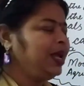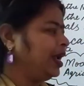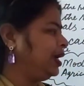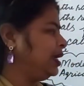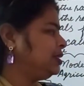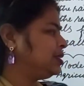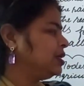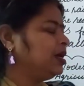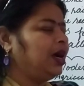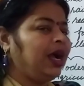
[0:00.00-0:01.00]
It is
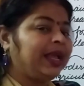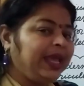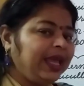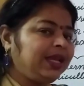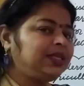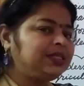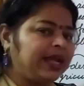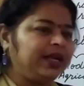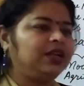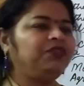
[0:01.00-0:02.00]
again a
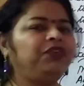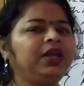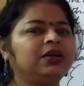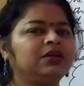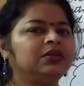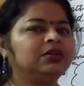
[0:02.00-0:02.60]
scientific